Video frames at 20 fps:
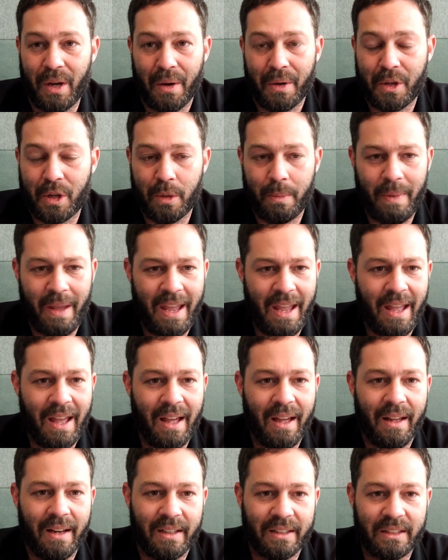could be,
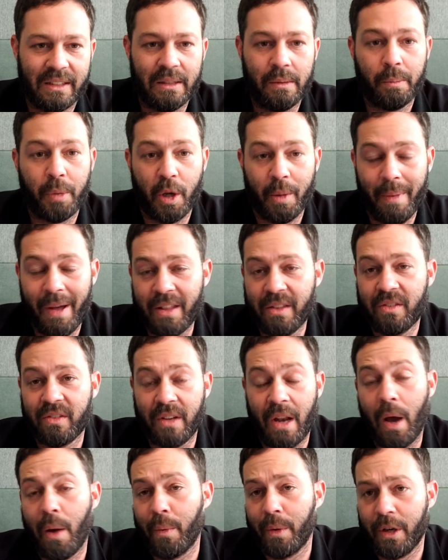listen, per month,
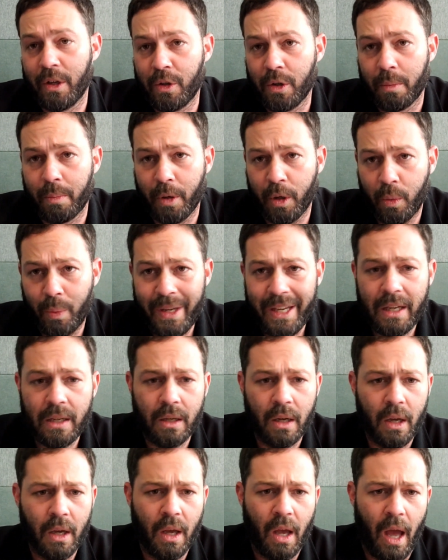now I want to do it per week,